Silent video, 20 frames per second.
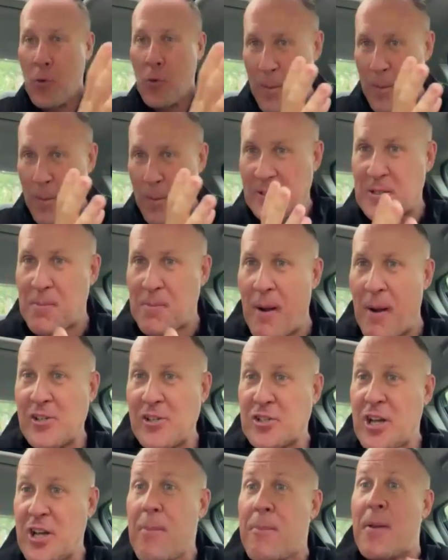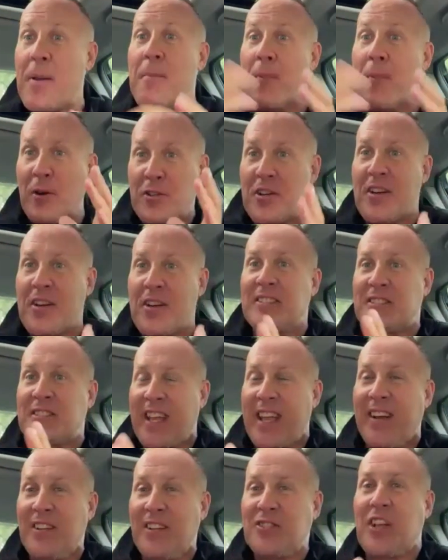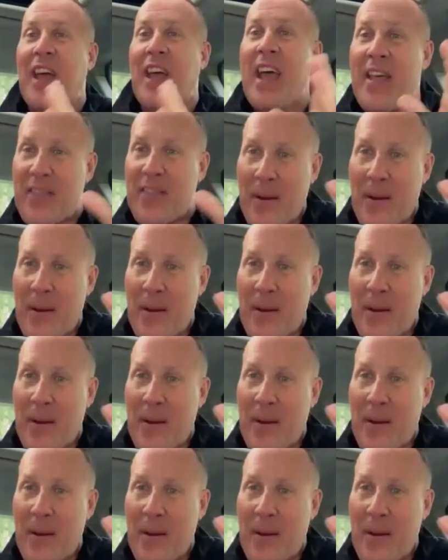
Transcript: through corporate sponsorship and merchandise sales.